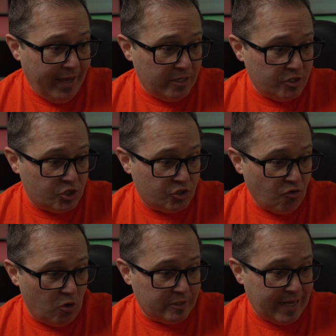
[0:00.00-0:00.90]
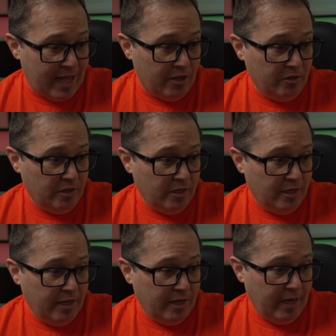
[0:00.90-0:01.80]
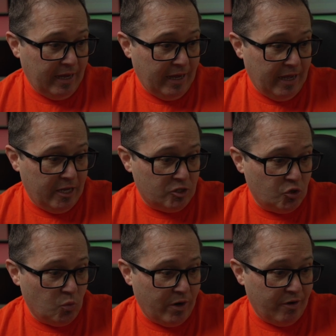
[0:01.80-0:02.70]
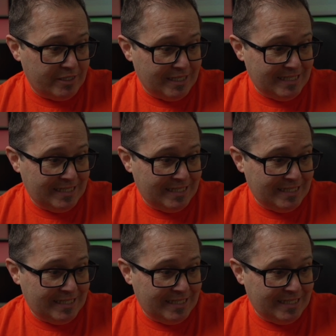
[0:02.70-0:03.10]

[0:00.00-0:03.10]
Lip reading: can just scroll down to where it says